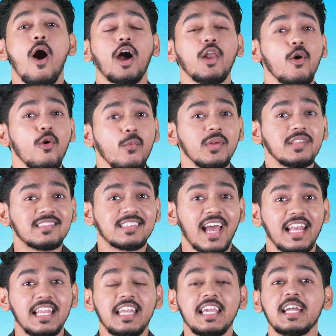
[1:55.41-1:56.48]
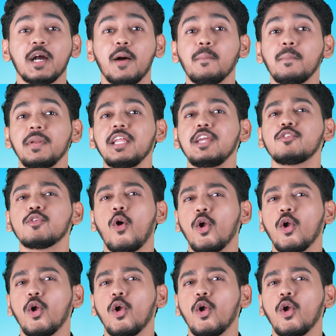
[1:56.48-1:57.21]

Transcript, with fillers: Along with salary, company is